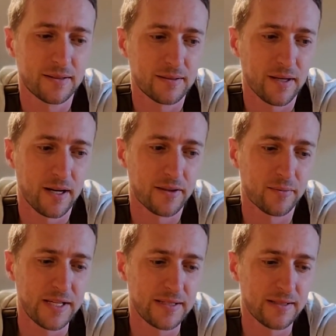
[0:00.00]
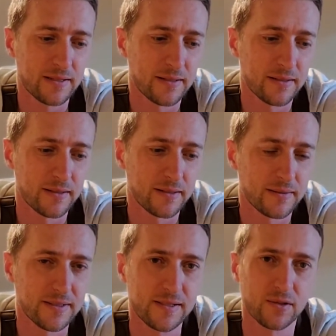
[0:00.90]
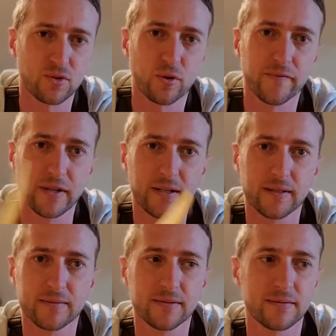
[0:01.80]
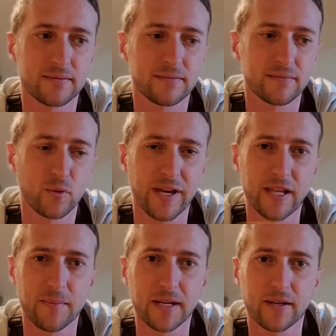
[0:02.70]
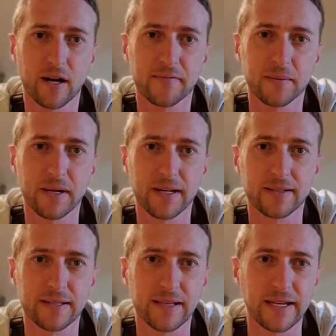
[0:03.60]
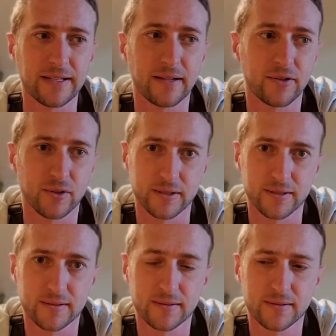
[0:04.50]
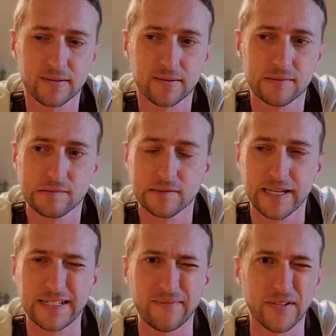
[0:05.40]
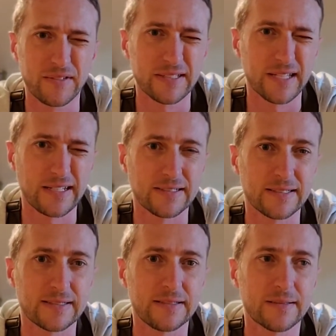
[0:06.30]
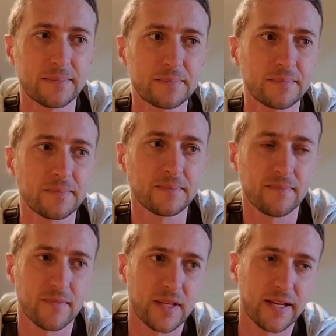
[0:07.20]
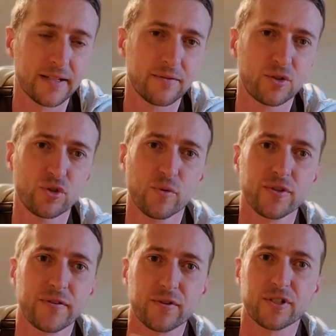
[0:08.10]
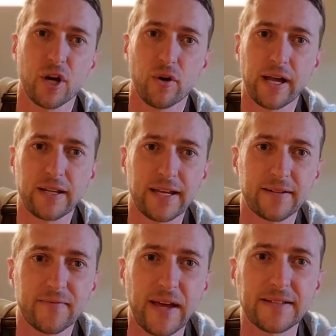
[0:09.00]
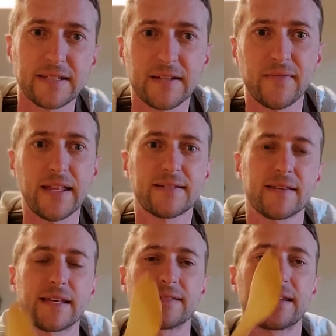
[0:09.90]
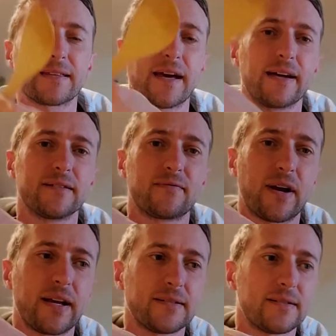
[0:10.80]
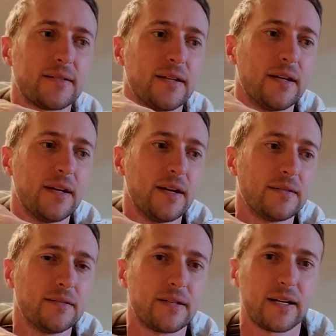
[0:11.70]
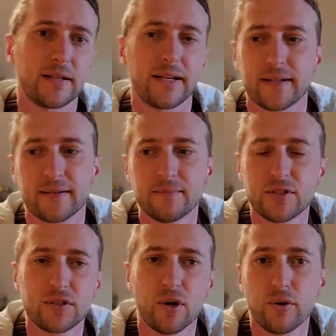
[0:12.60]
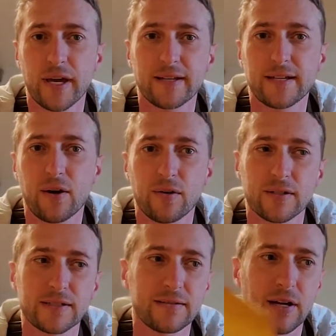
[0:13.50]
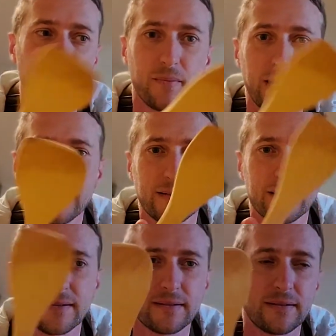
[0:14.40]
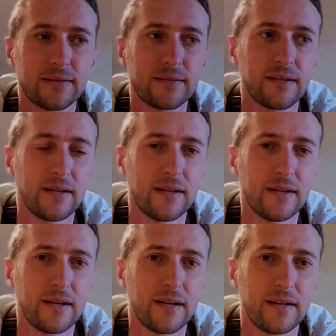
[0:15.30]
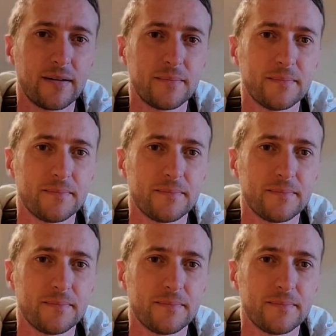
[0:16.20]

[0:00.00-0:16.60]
The reason this is sort of the way they made coffee back in like the 1800s, 1850s, 1860s, and it was used mostly for show at like fancy events and things like that, France, to kind of like showcase how amazing this is. Yep,